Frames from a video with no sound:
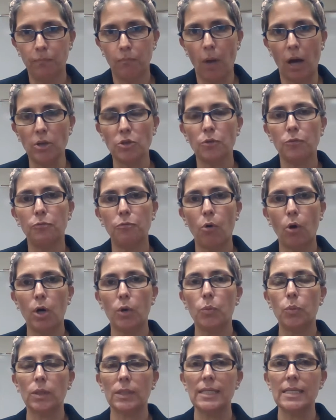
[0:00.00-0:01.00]
Module
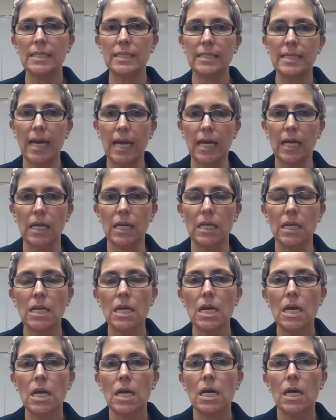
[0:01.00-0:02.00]
4 will
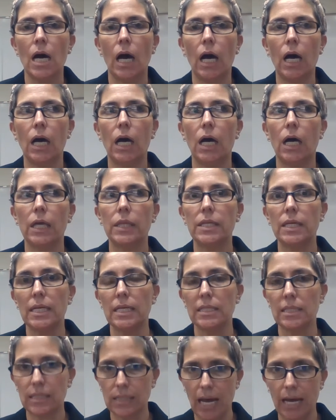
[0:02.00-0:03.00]
contain
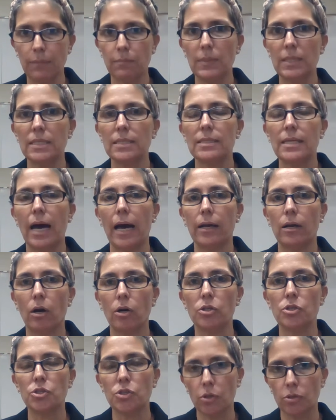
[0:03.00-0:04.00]
the assignments that
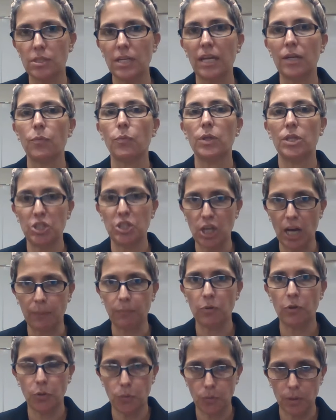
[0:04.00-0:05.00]
are associated with
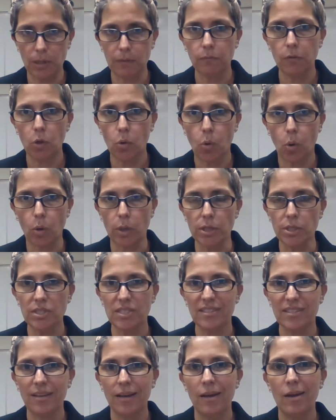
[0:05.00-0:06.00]
Chapter 3 of the
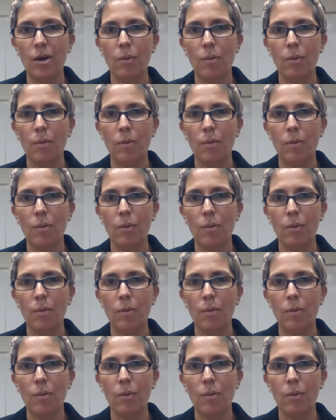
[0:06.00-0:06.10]
course.